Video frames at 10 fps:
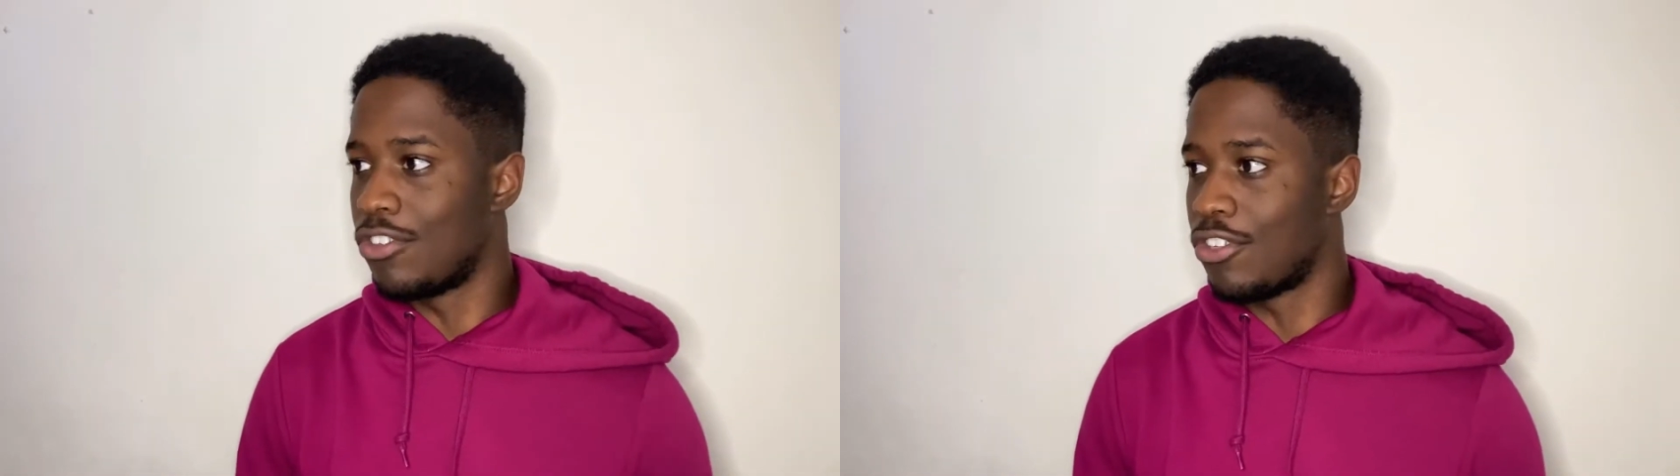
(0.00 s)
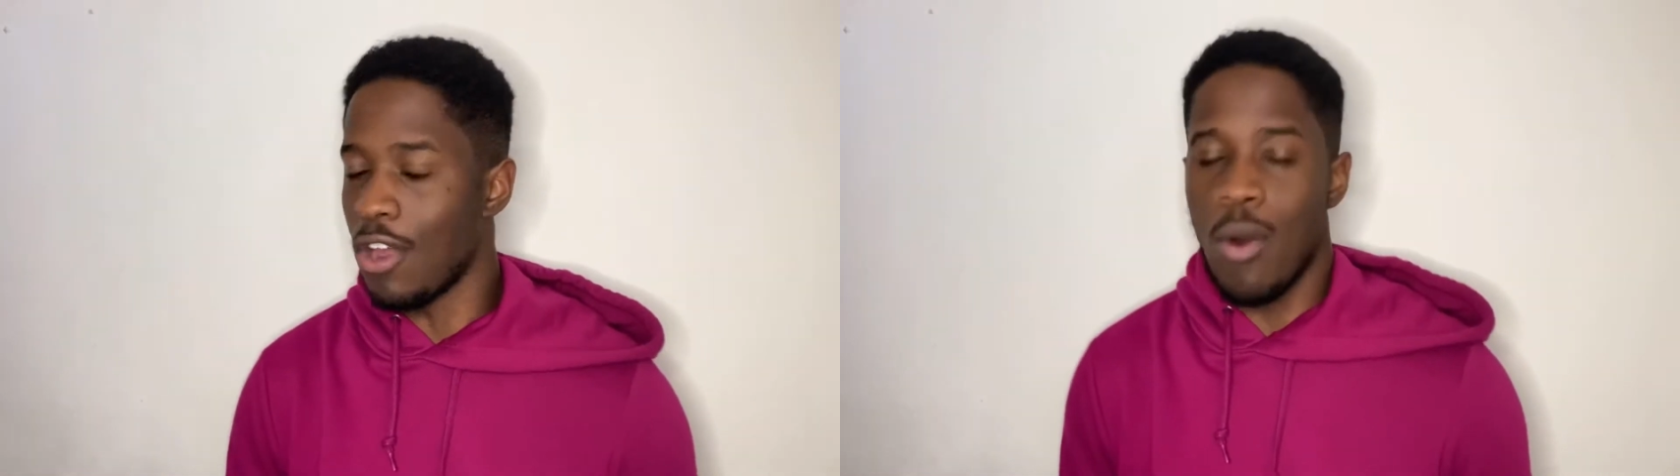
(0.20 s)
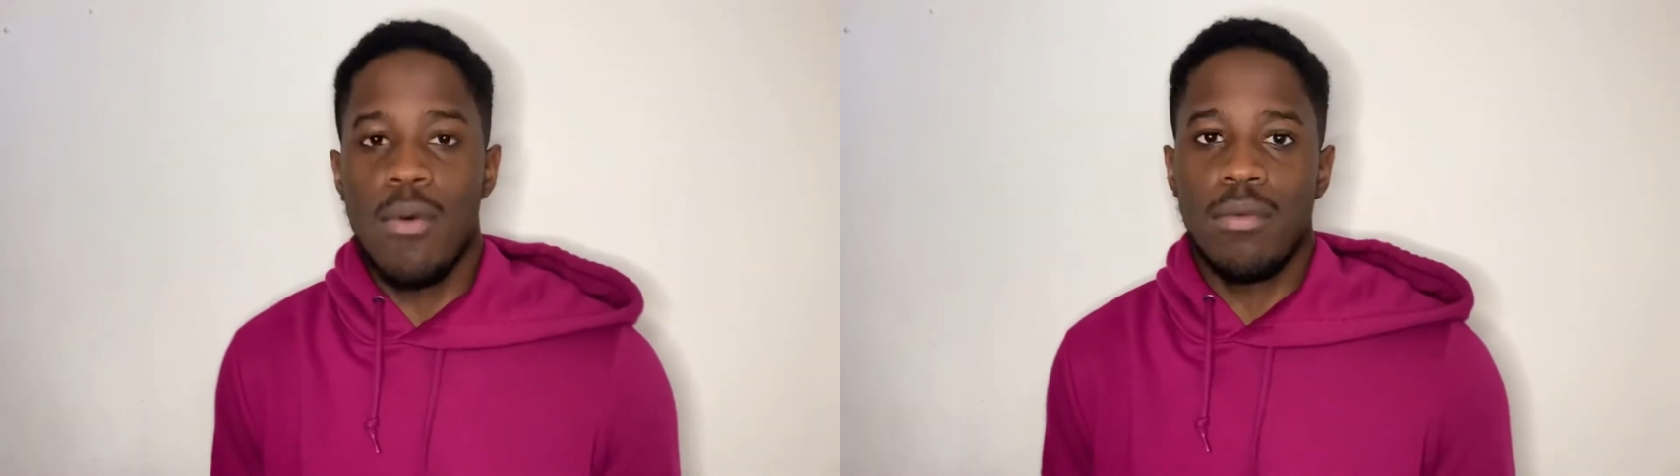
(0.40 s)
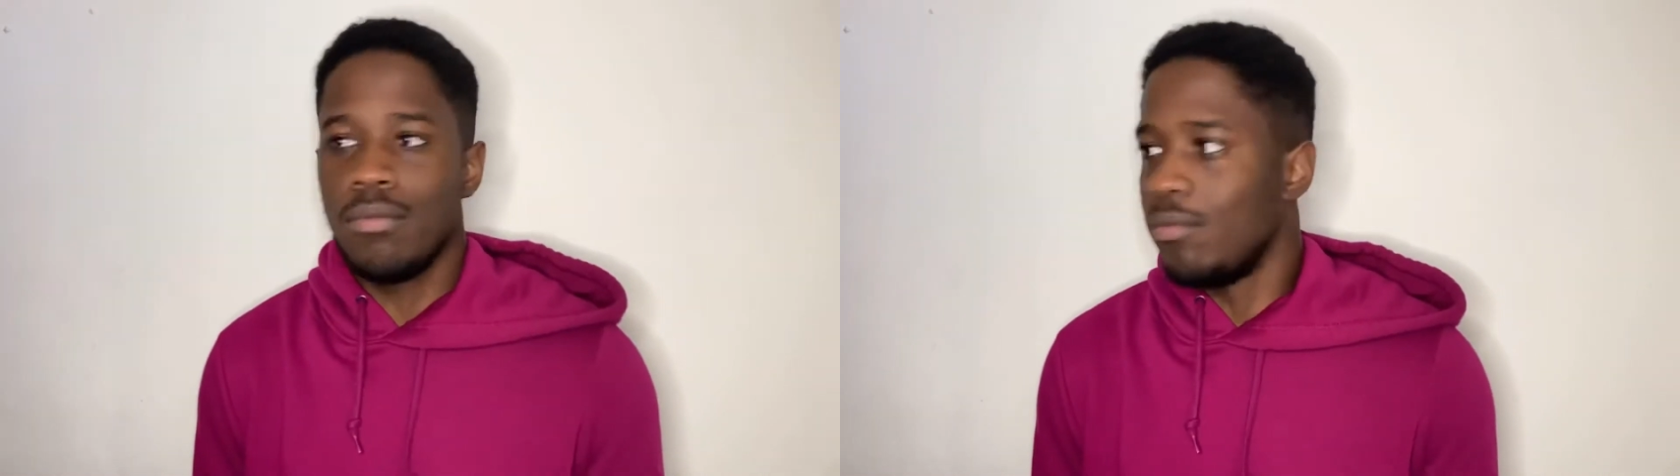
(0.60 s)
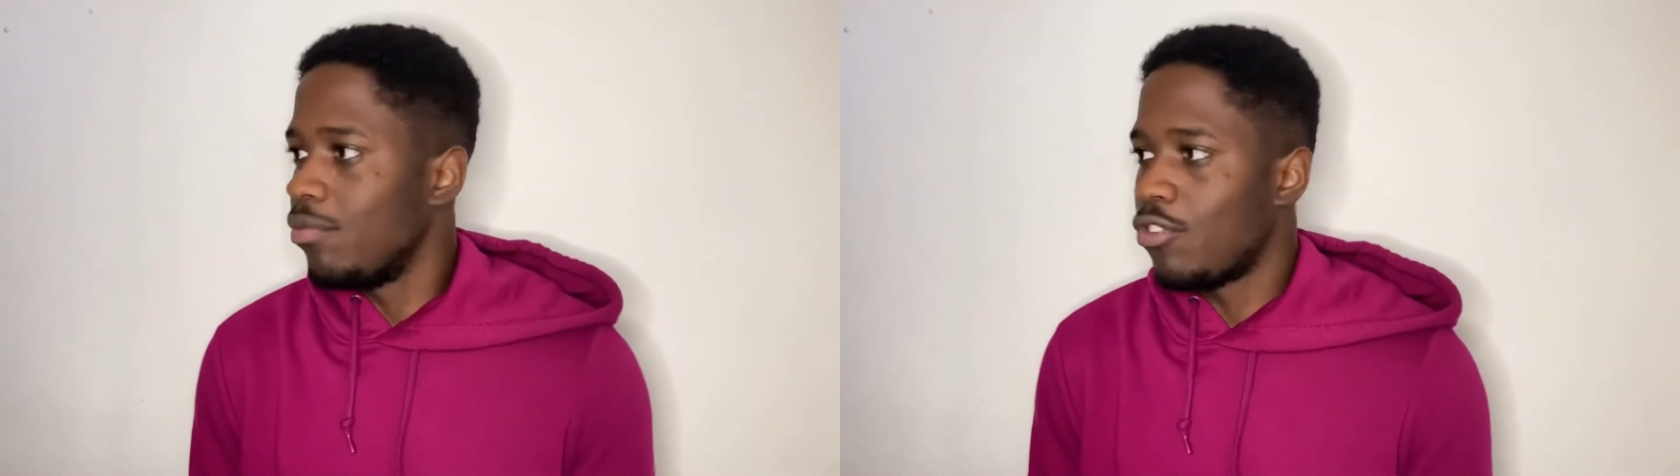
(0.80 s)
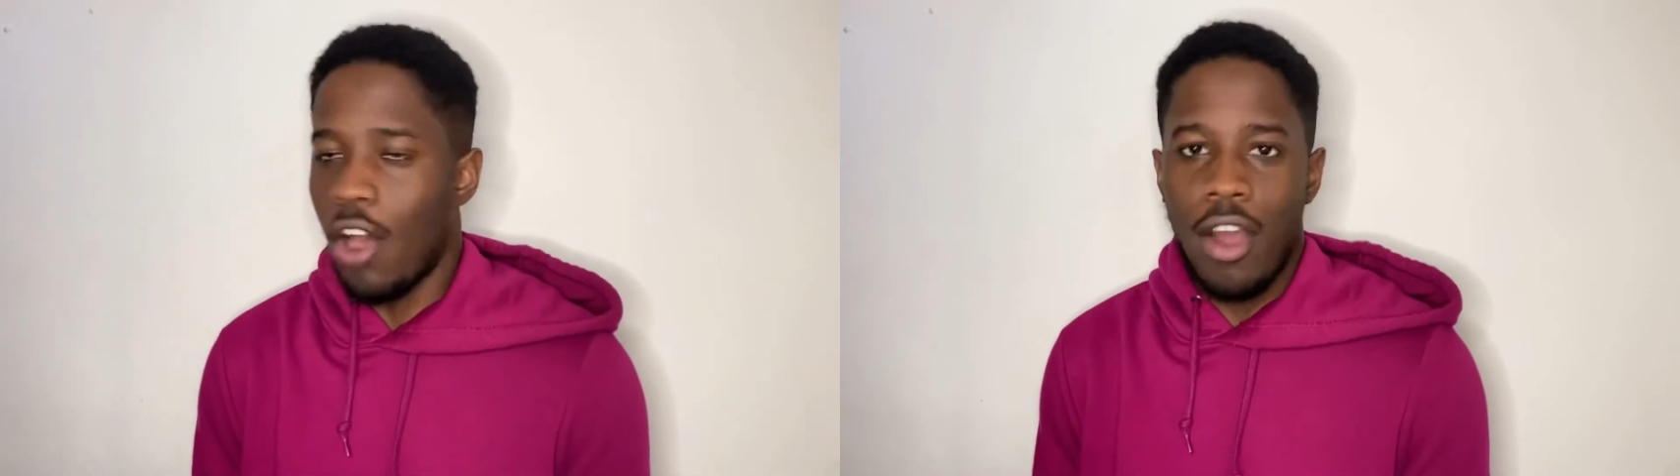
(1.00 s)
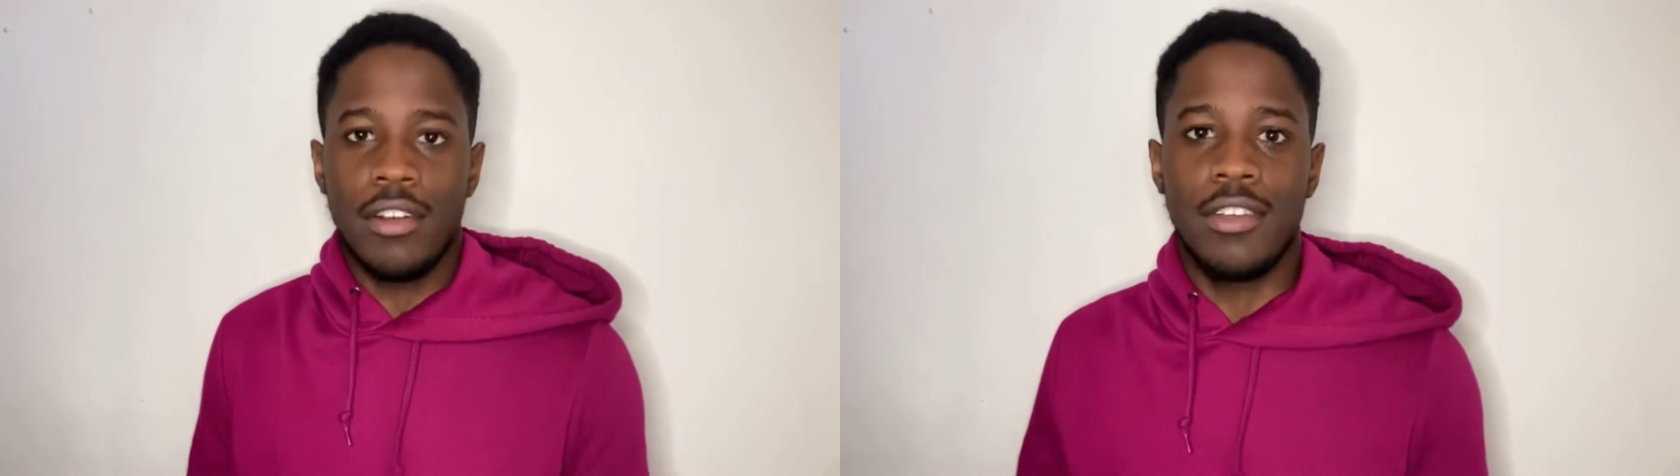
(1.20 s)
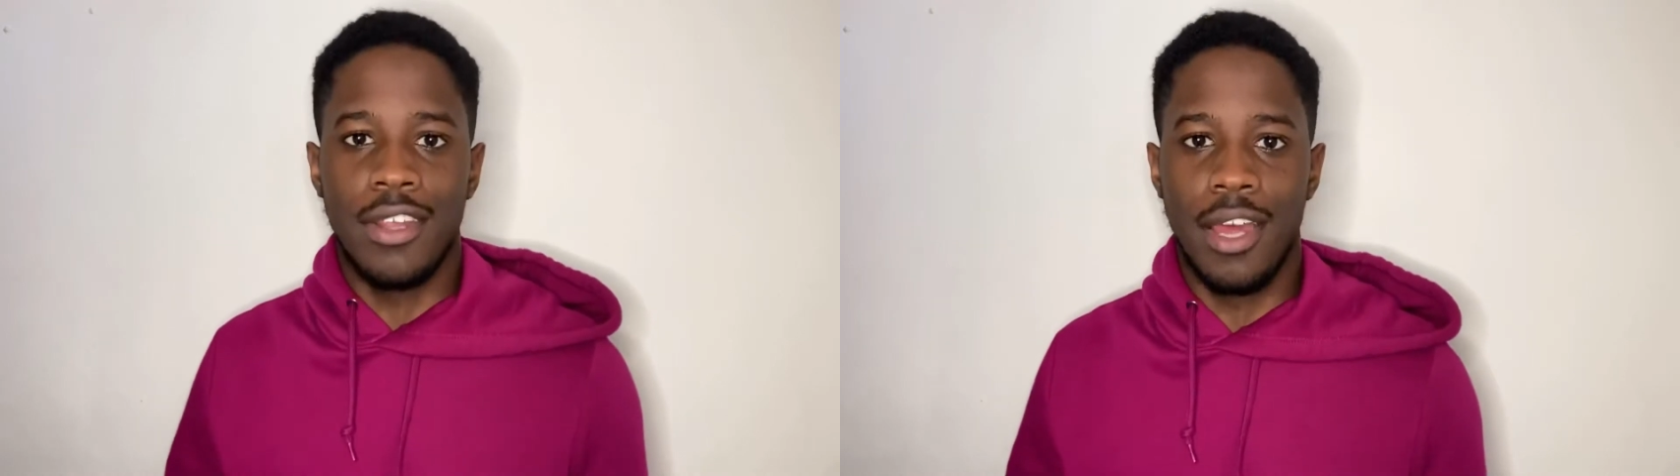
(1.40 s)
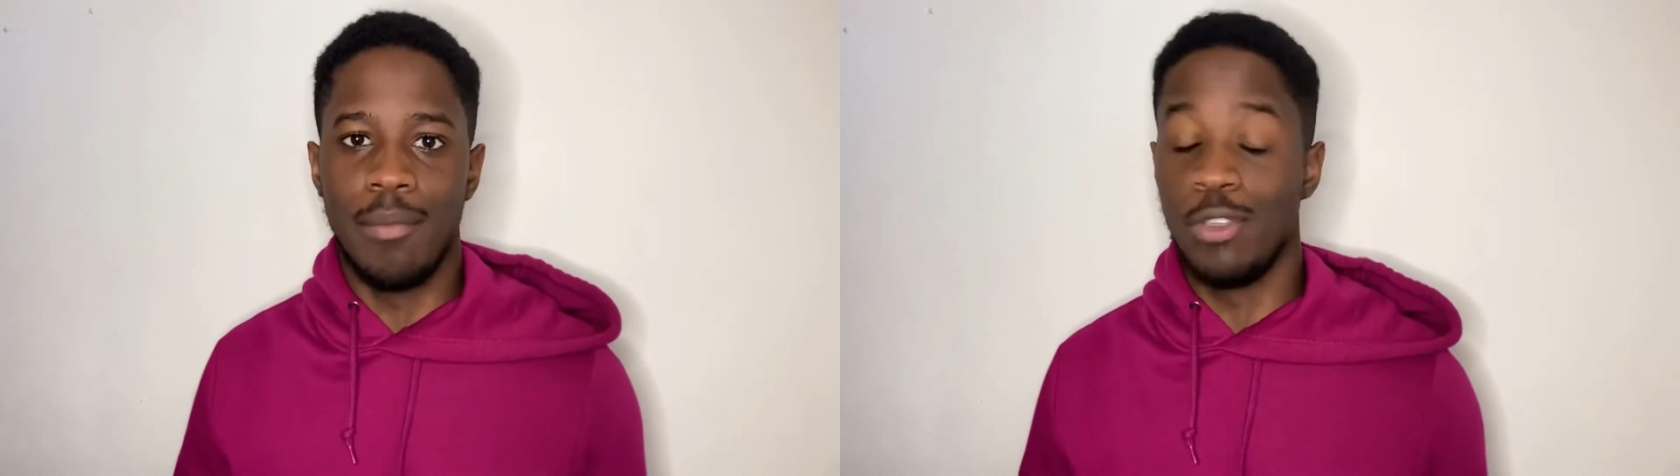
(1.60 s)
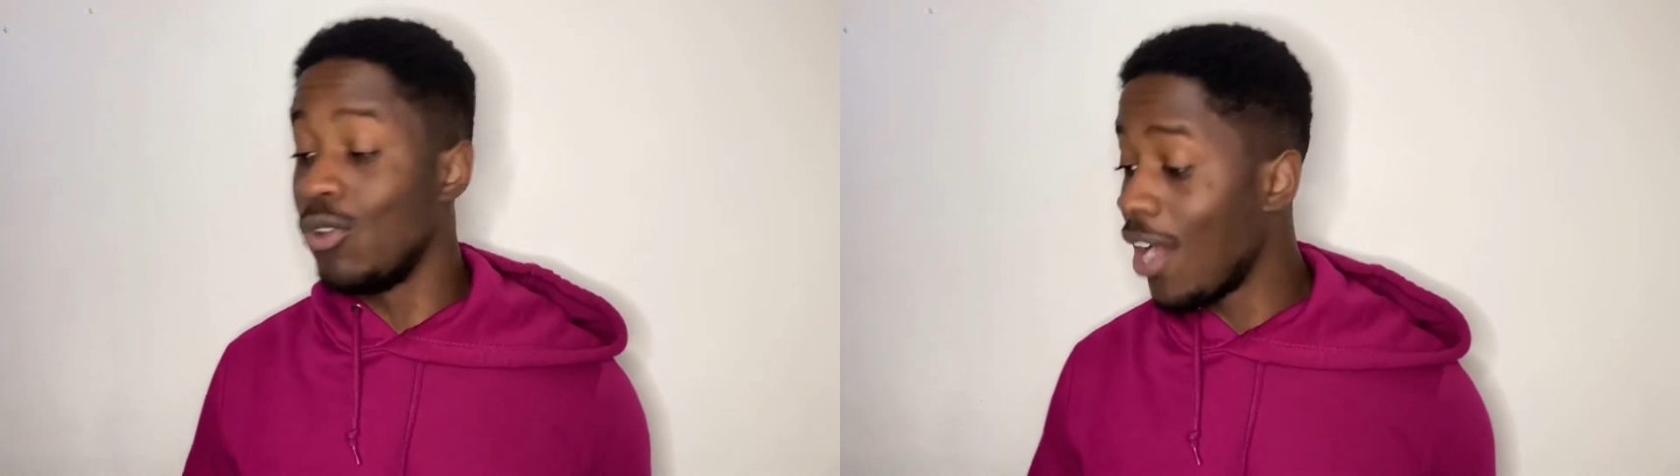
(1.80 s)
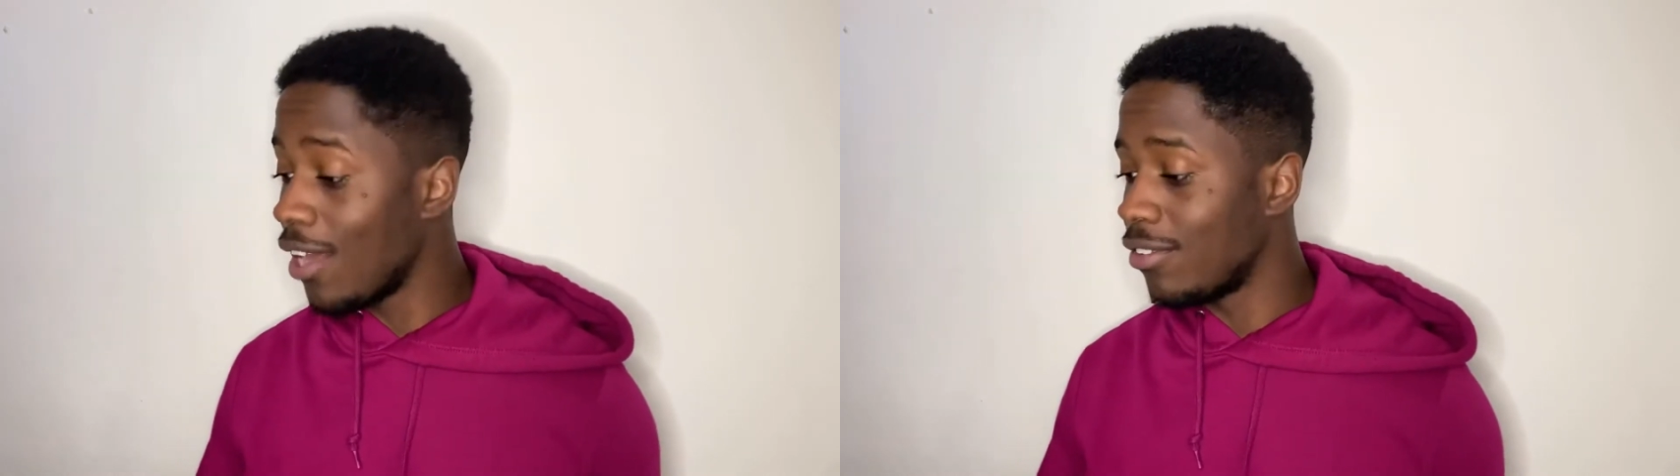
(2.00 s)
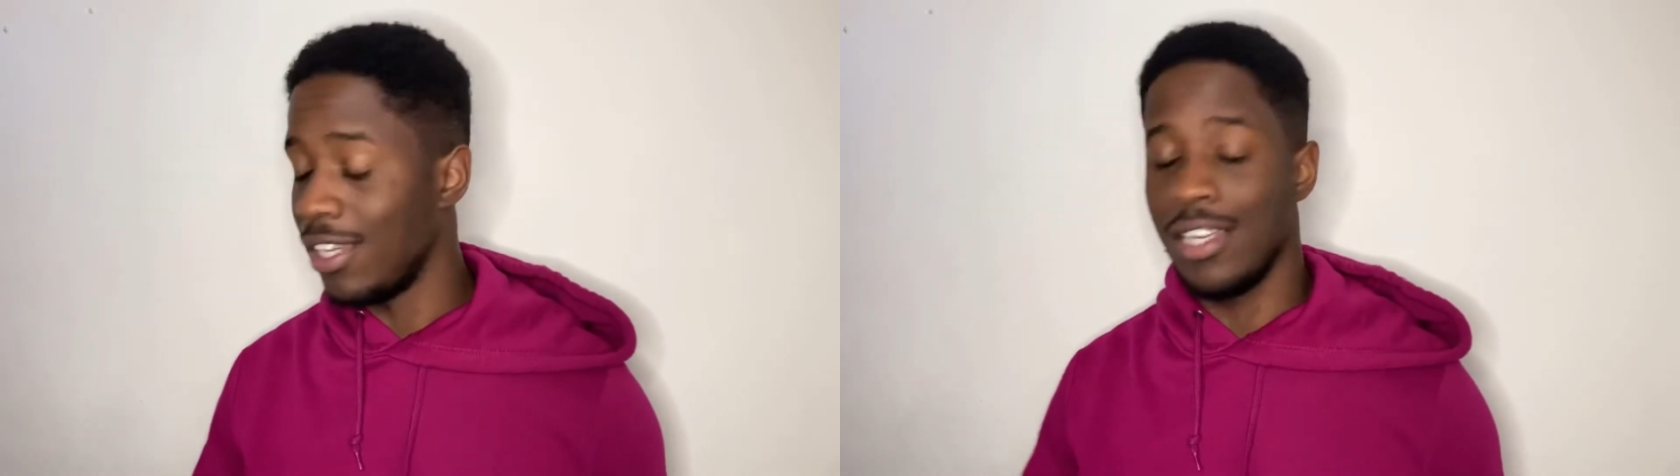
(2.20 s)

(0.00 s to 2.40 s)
don't talk to them. You guys